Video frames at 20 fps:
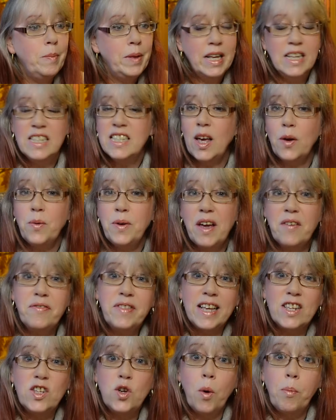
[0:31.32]
So if
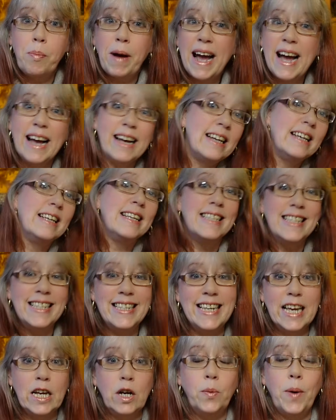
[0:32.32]
that's your bag,
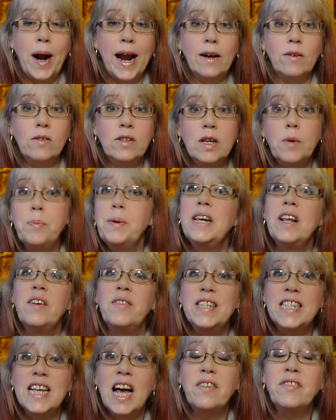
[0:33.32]
stick around. It'll be
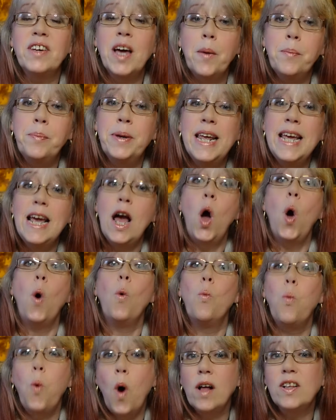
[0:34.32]
lovely to have company
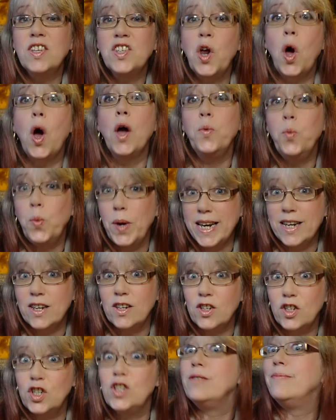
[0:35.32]
whilst I
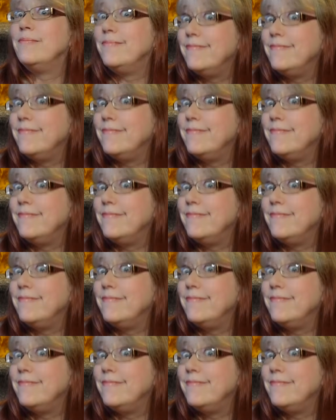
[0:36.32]
whinge.